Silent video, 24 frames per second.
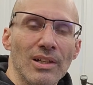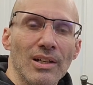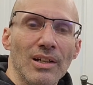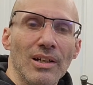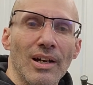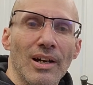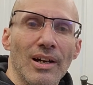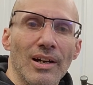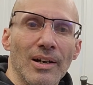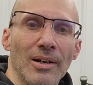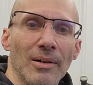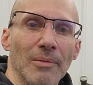
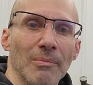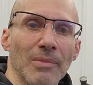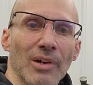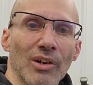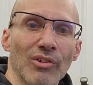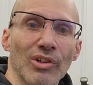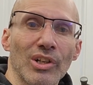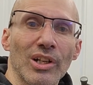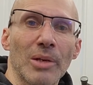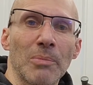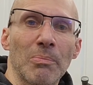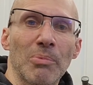um, I
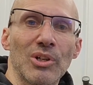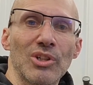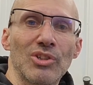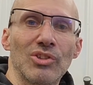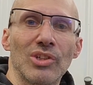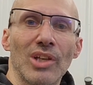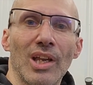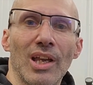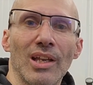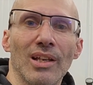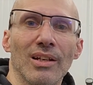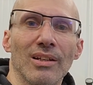really
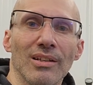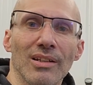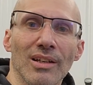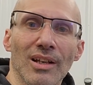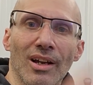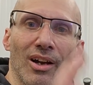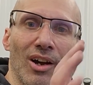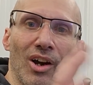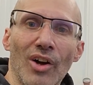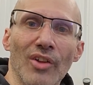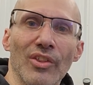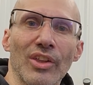appreciate you know,
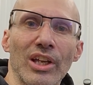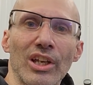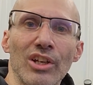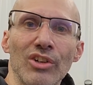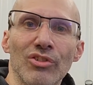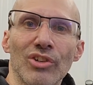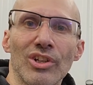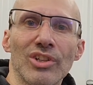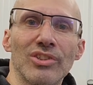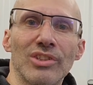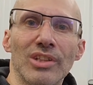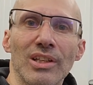all the
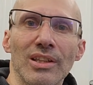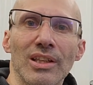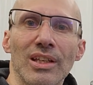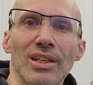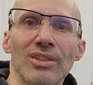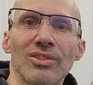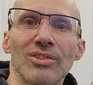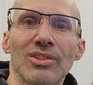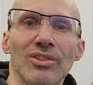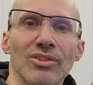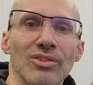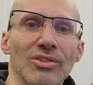interest in
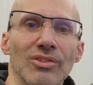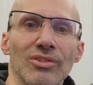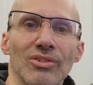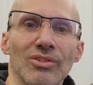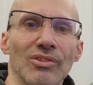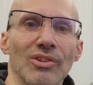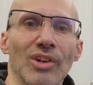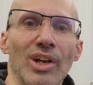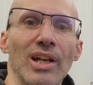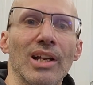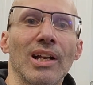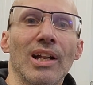this. This is
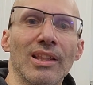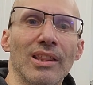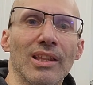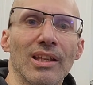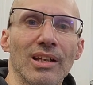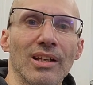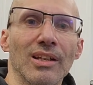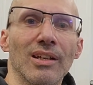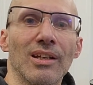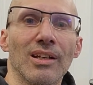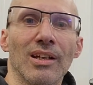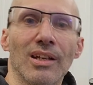great. I
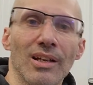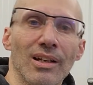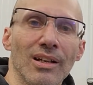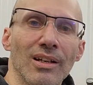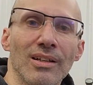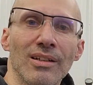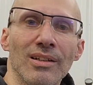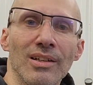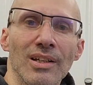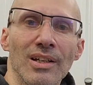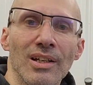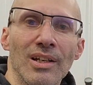think uh,
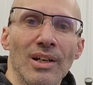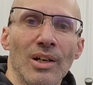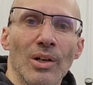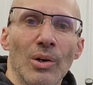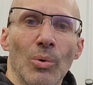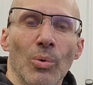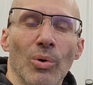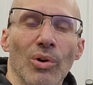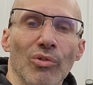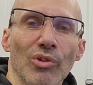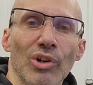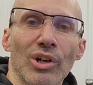
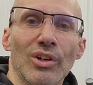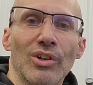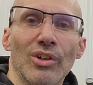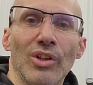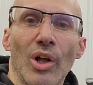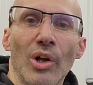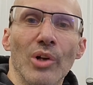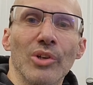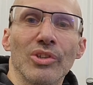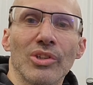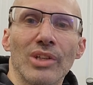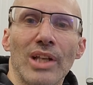we're real
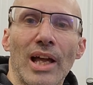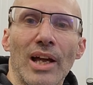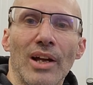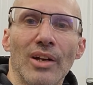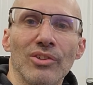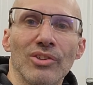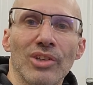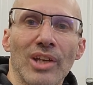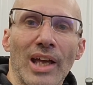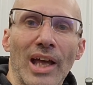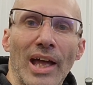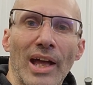close now
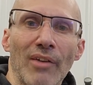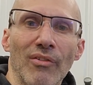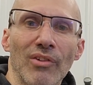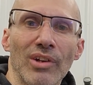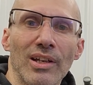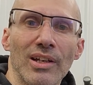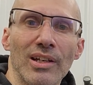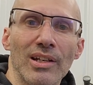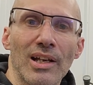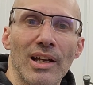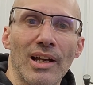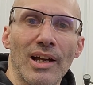to
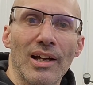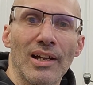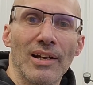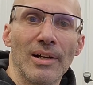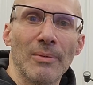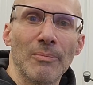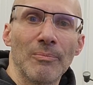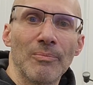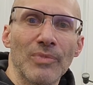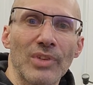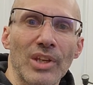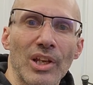having uh,
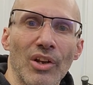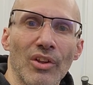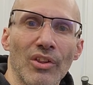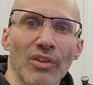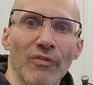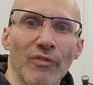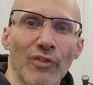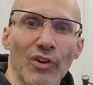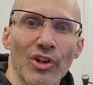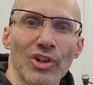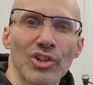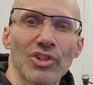you know the
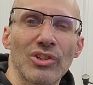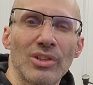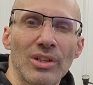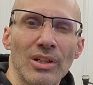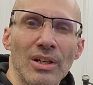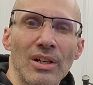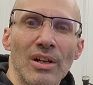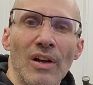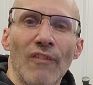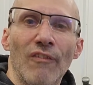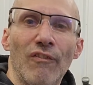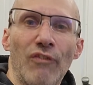first
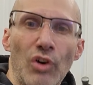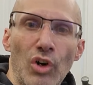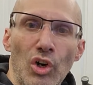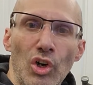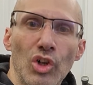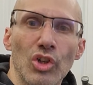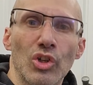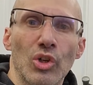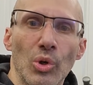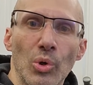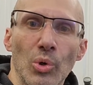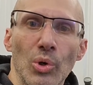full
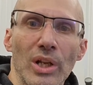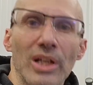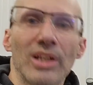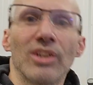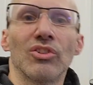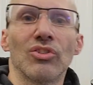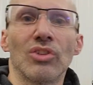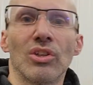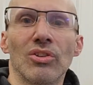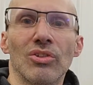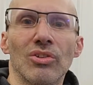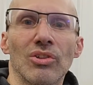cooling
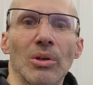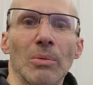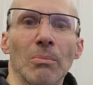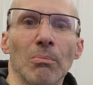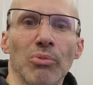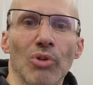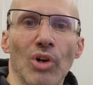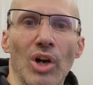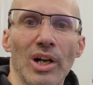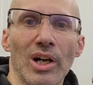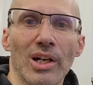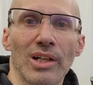system
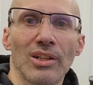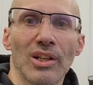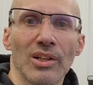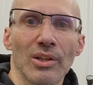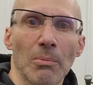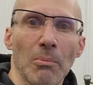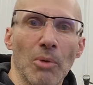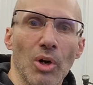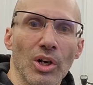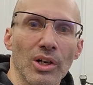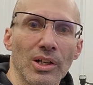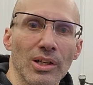product on the
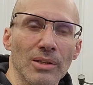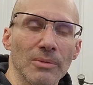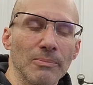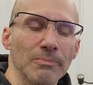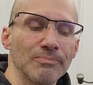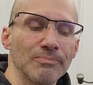market.